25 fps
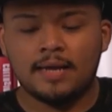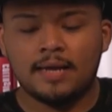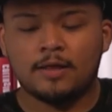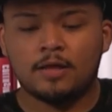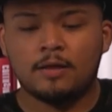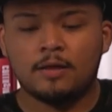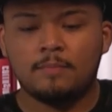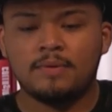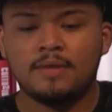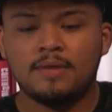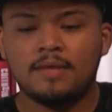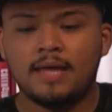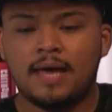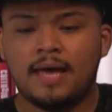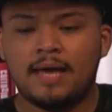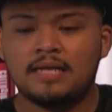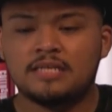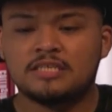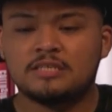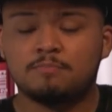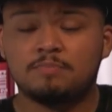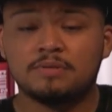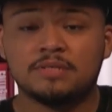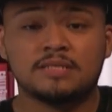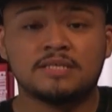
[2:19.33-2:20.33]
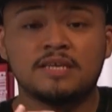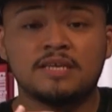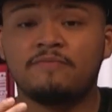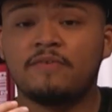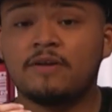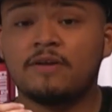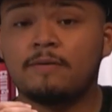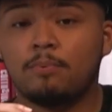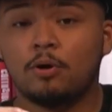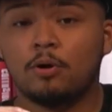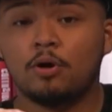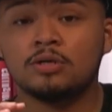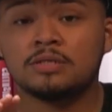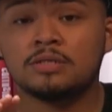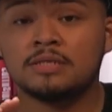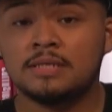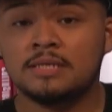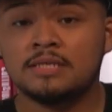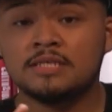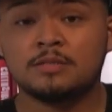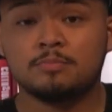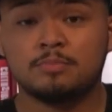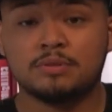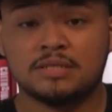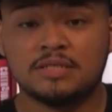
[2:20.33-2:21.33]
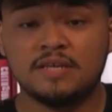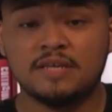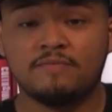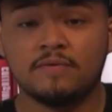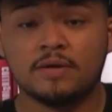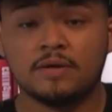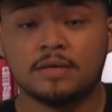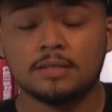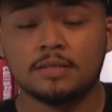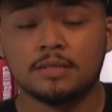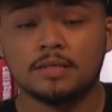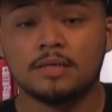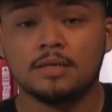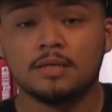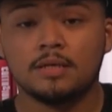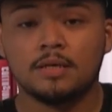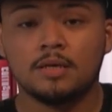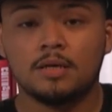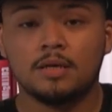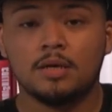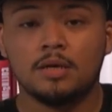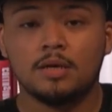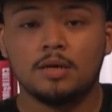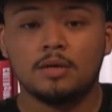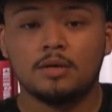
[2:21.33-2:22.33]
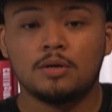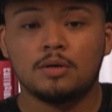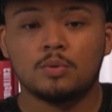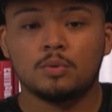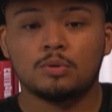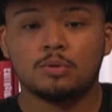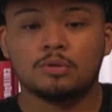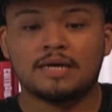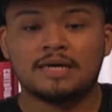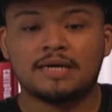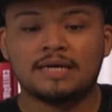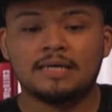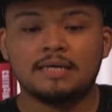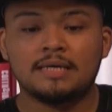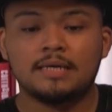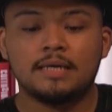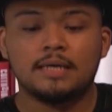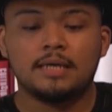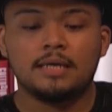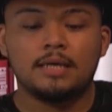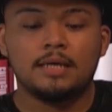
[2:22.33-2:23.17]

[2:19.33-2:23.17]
It could be a specific person specifically, right?